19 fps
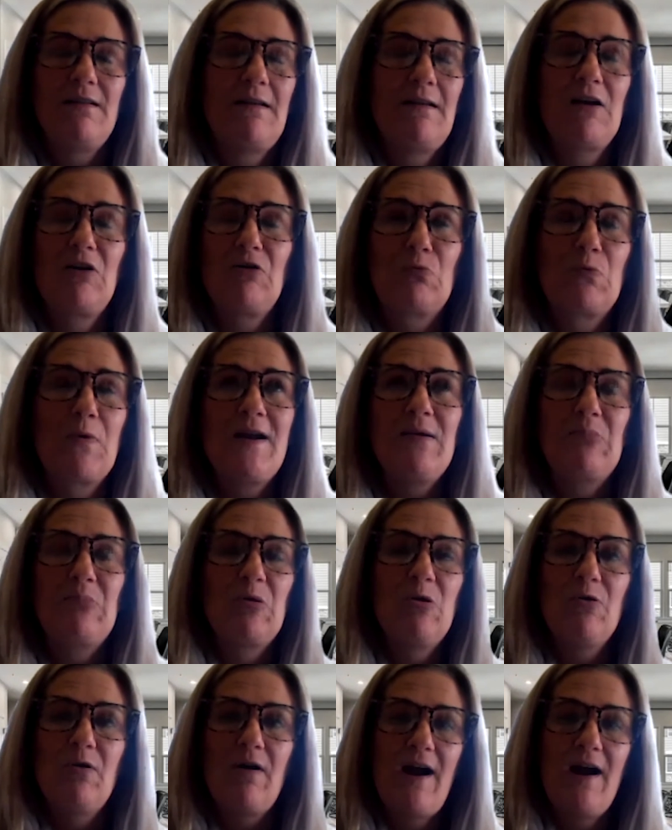a great
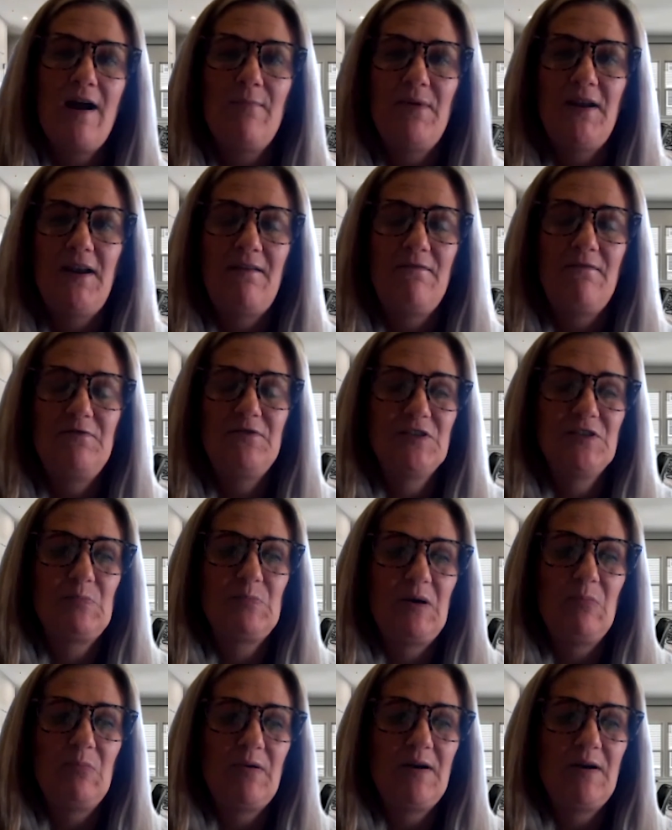program and I've just
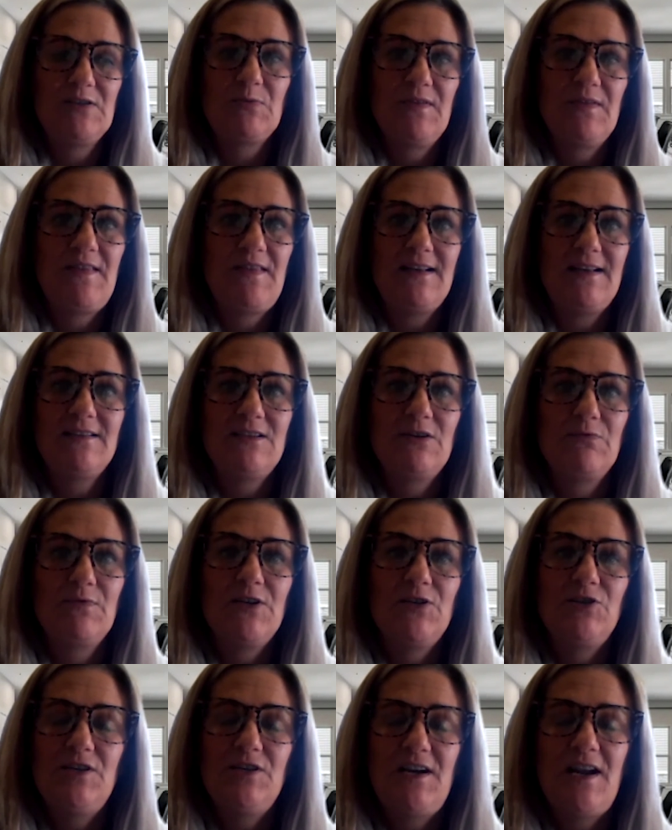been impressed with that. So
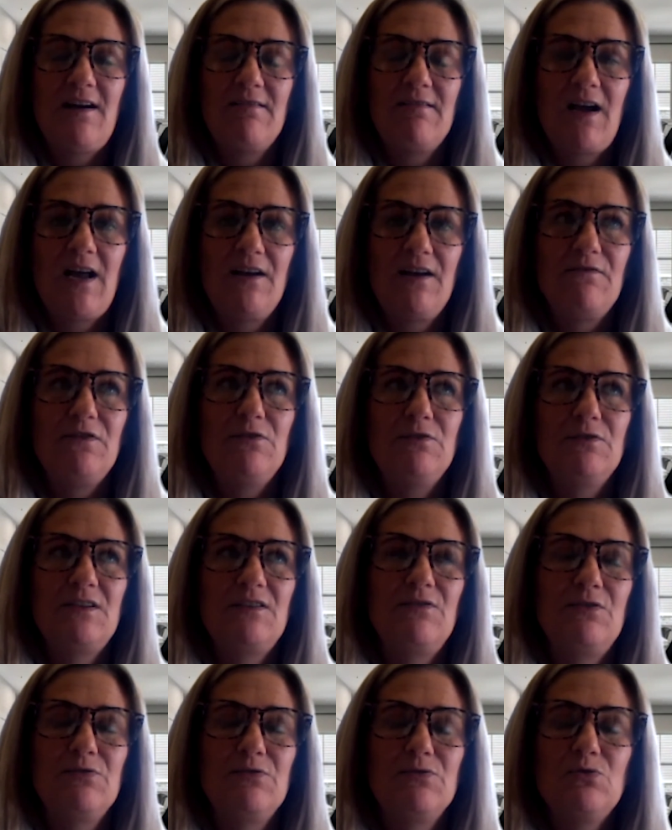reaching out, kind of
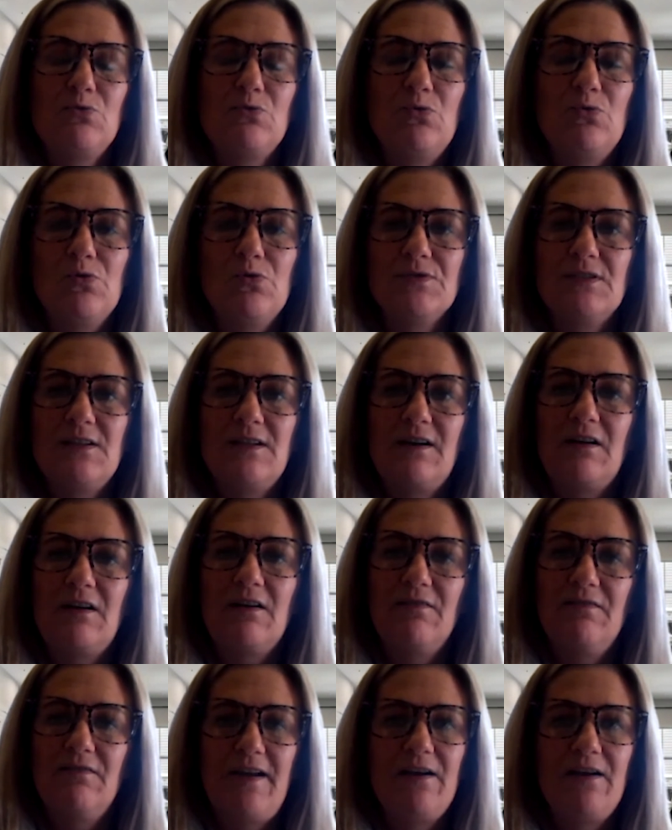using those tools that
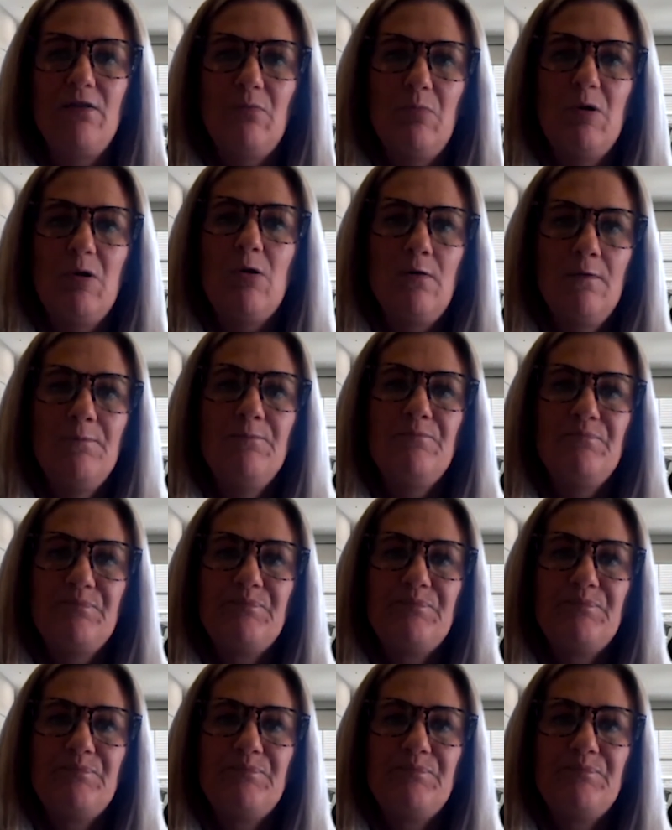are available.